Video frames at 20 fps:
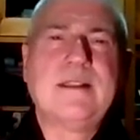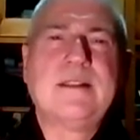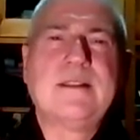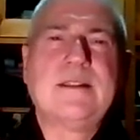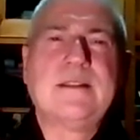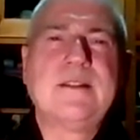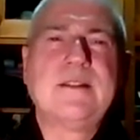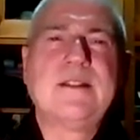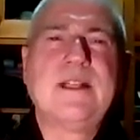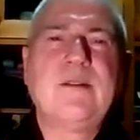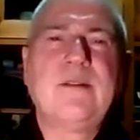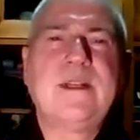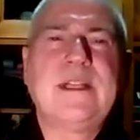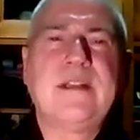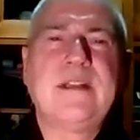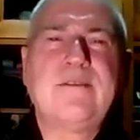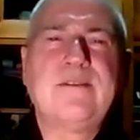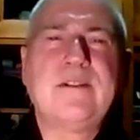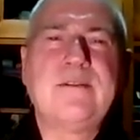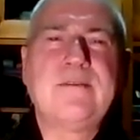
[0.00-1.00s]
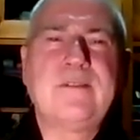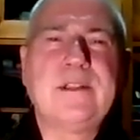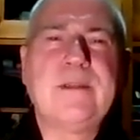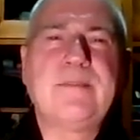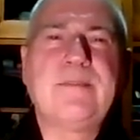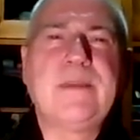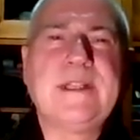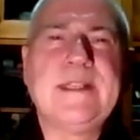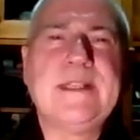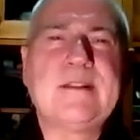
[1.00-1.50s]
So now we can feel very
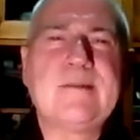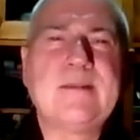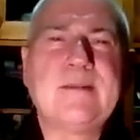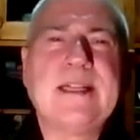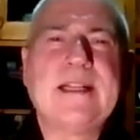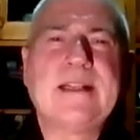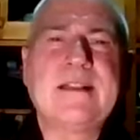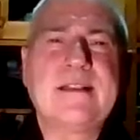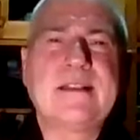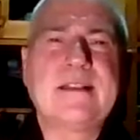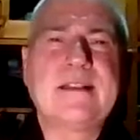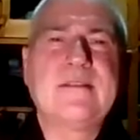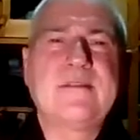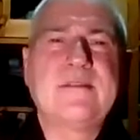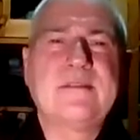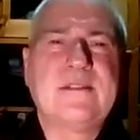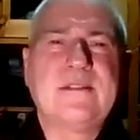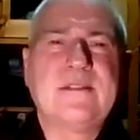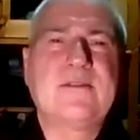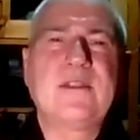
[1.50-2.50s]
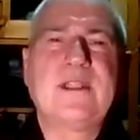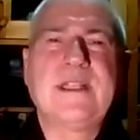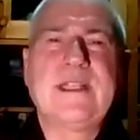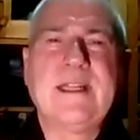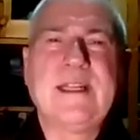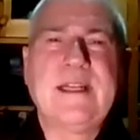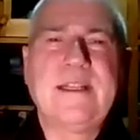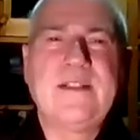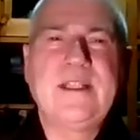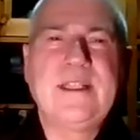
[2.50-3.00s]
pleased with ourselves for
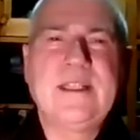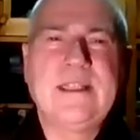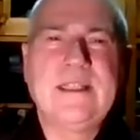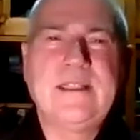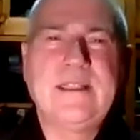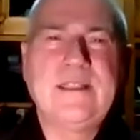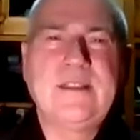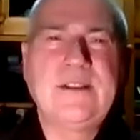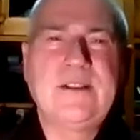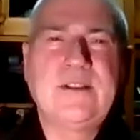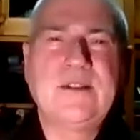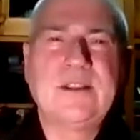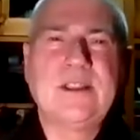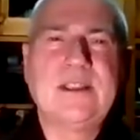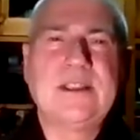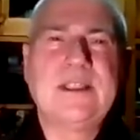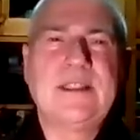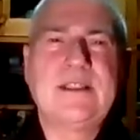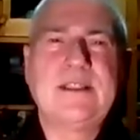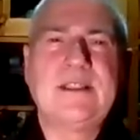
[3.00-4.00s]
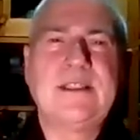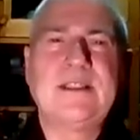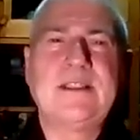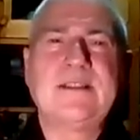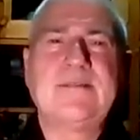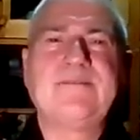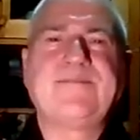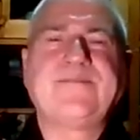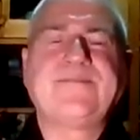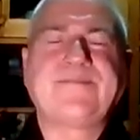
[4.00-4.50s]
engaging in this short session